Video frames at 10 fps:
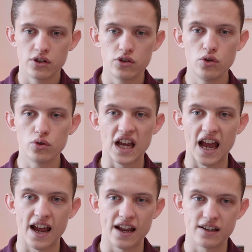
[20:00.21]
You
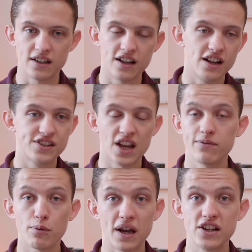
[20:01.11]
can
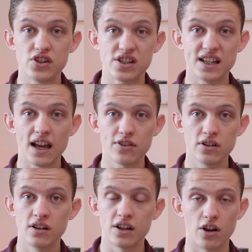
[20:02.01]
tape the pages
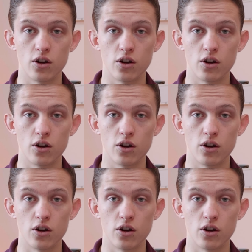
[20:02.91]
together and